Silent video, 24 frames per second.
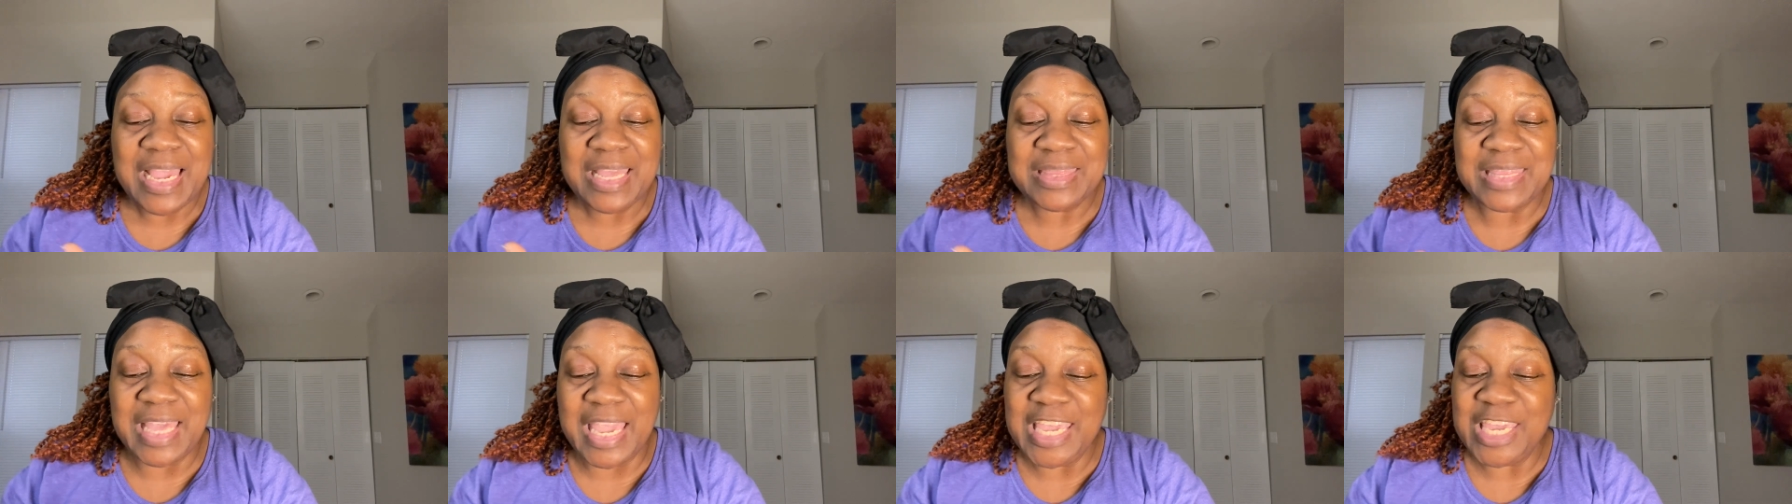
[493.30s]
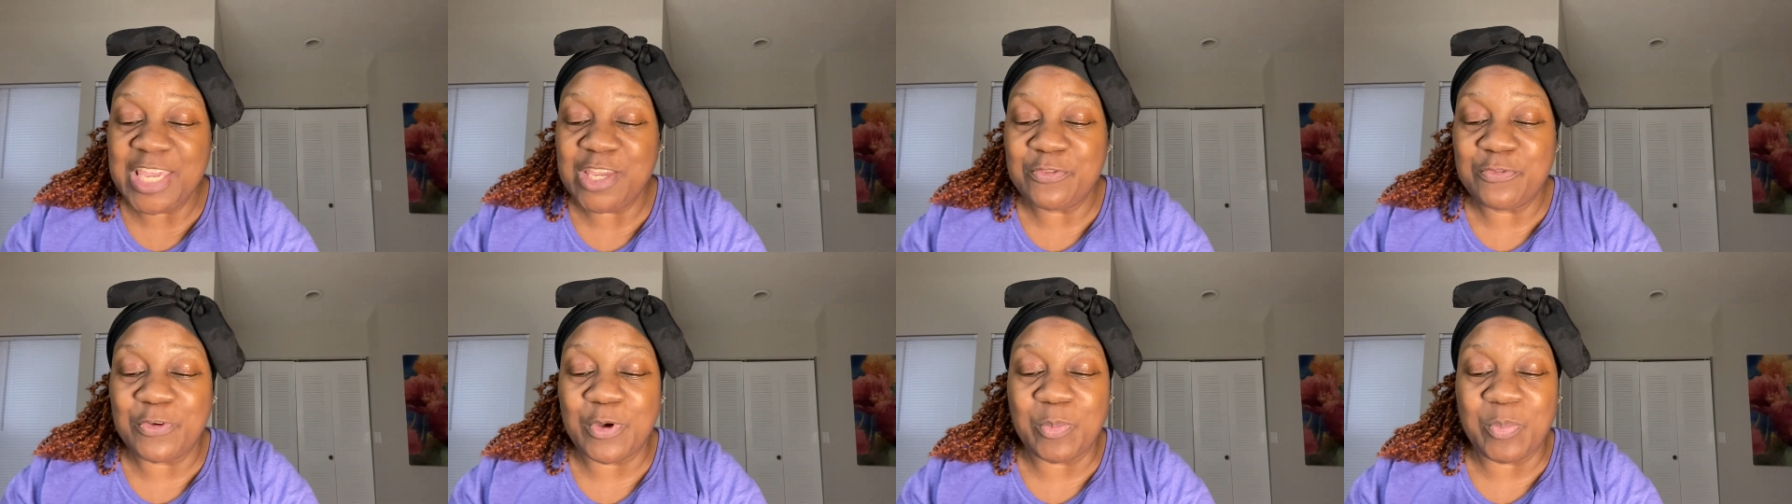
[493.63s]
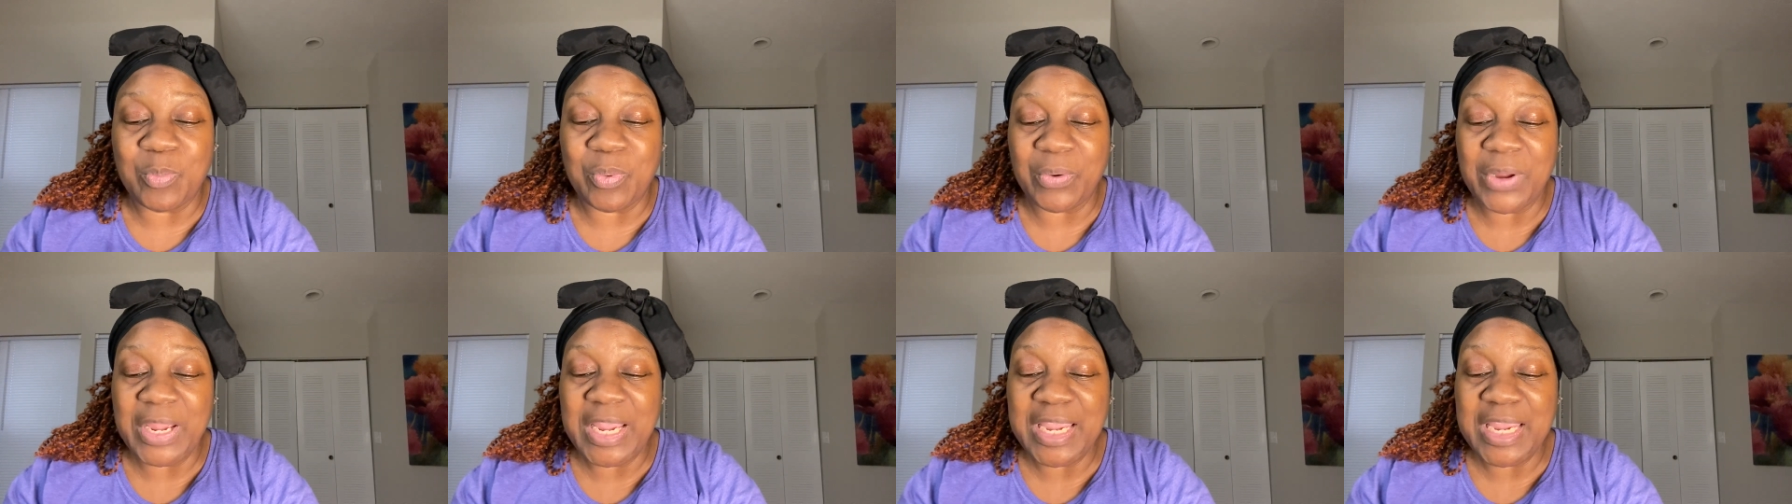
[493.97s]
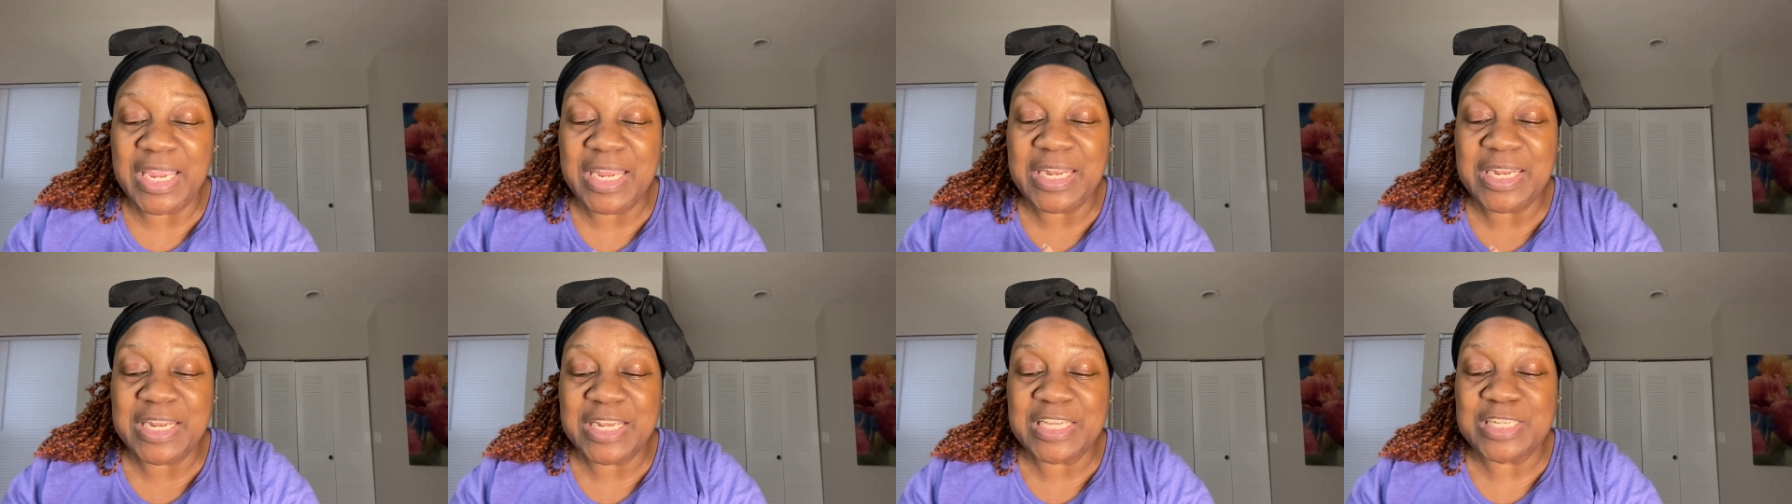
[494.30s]
Thank you for
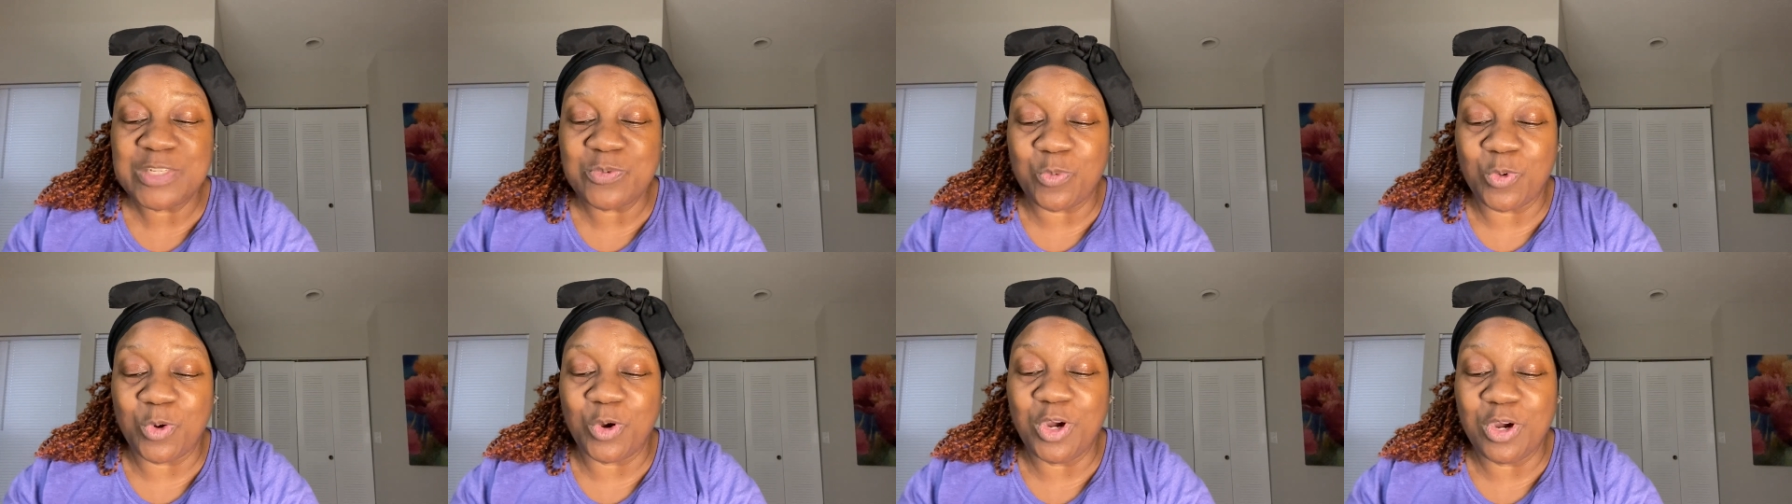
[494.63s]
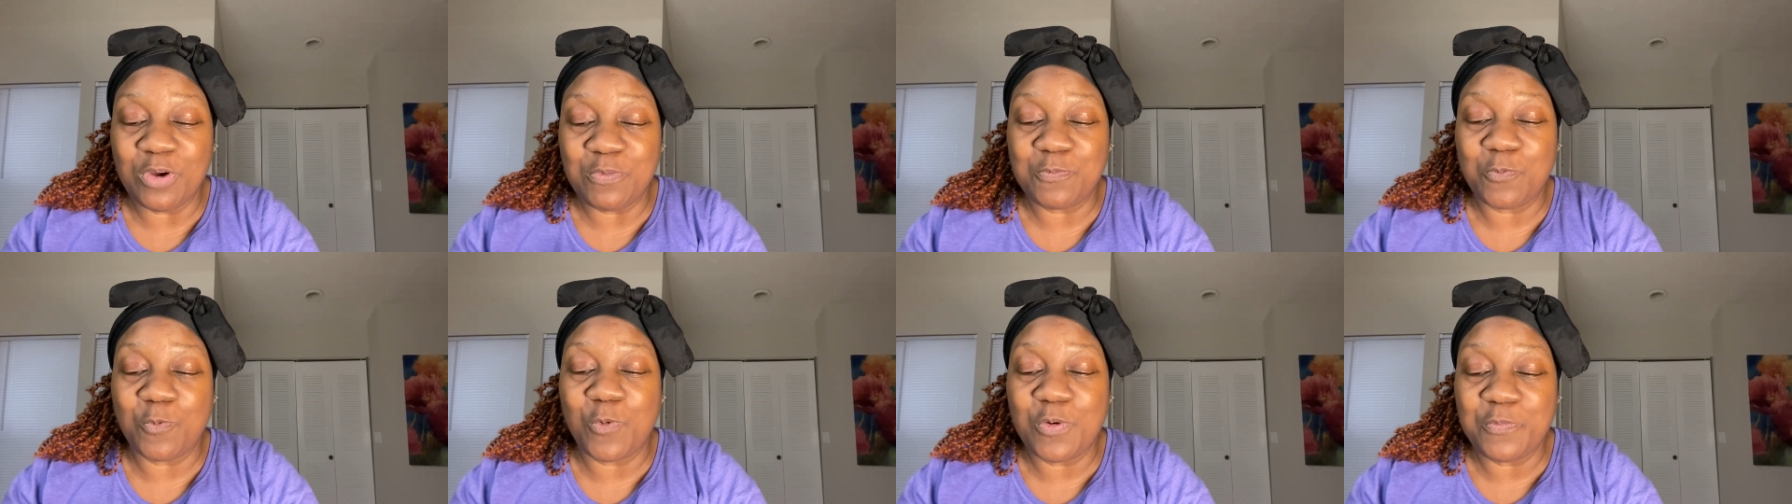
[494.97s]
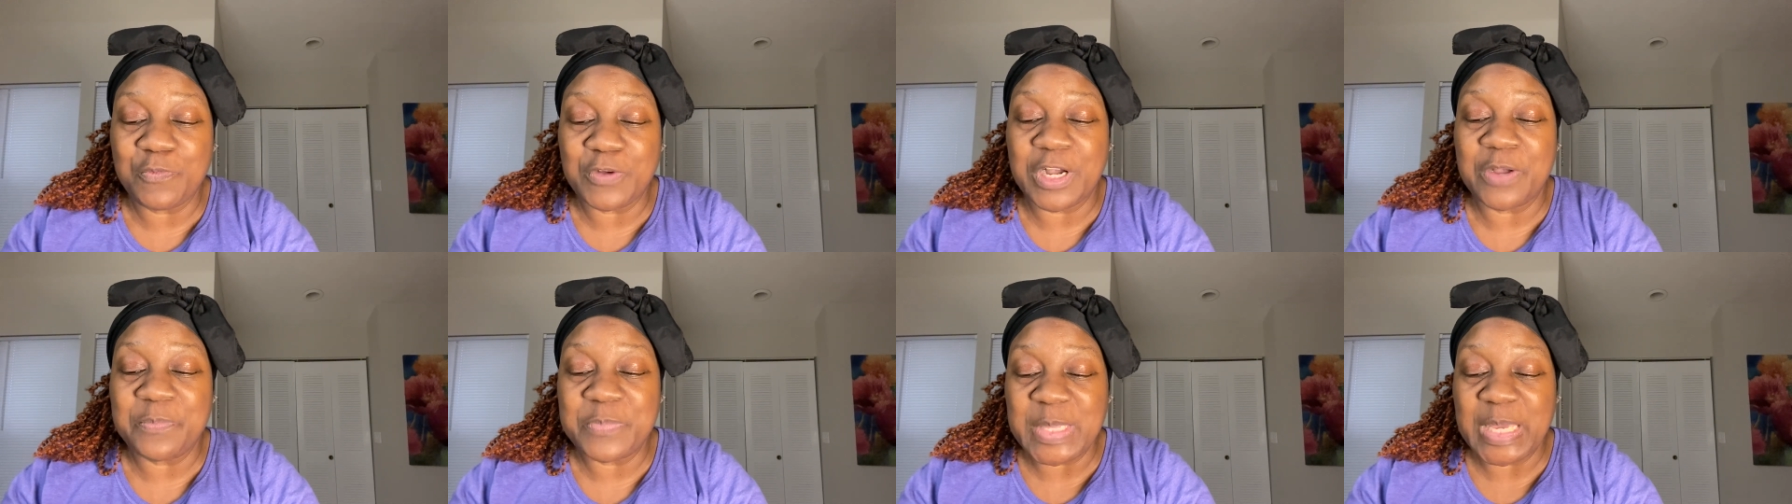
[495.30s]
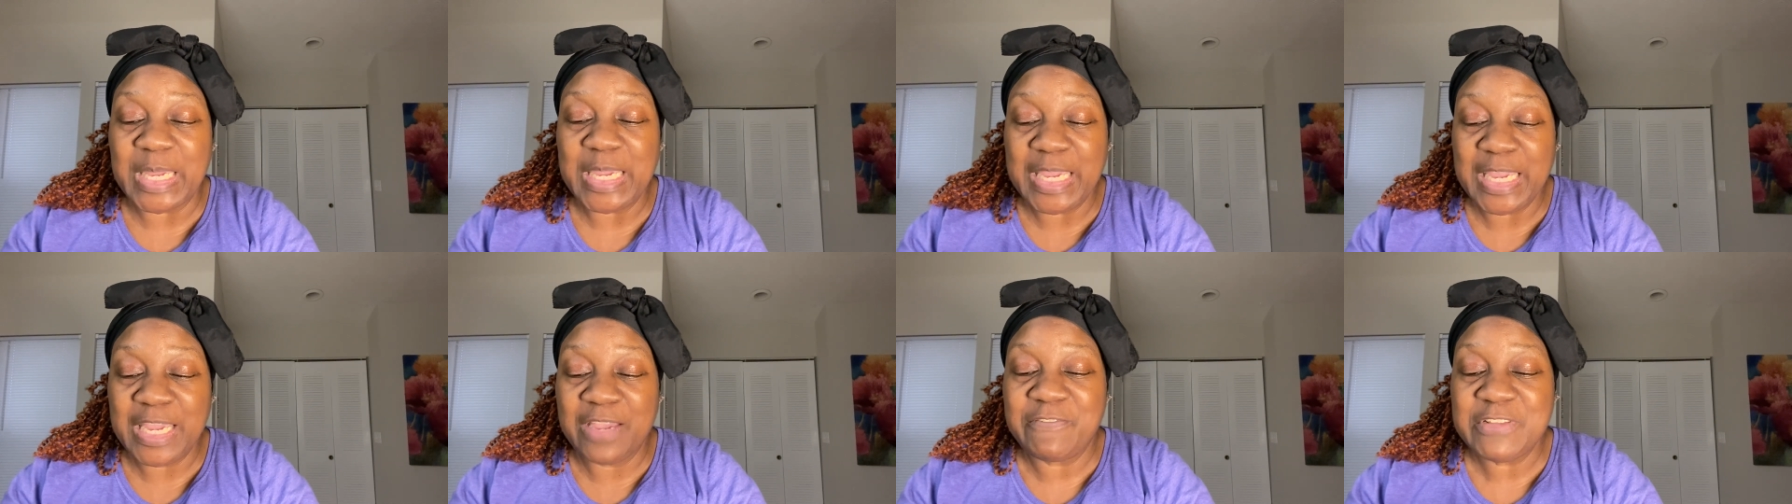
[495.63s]
bringing this word forth of the
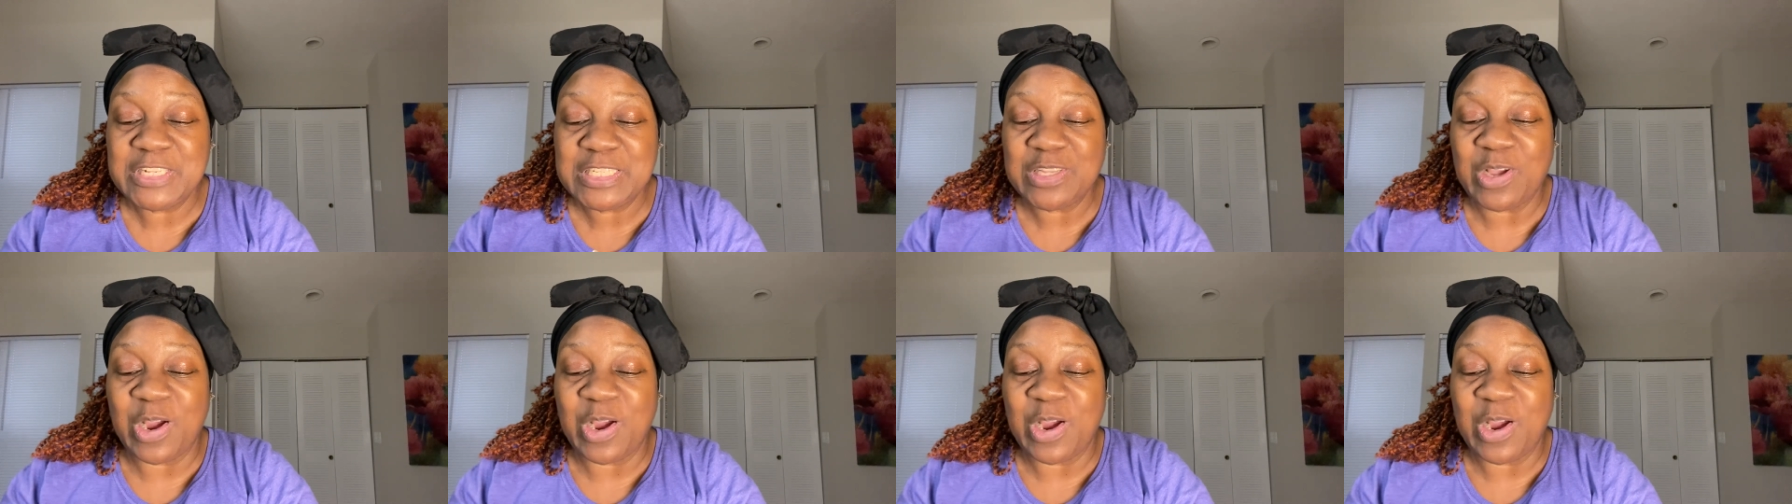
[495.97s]
heavens,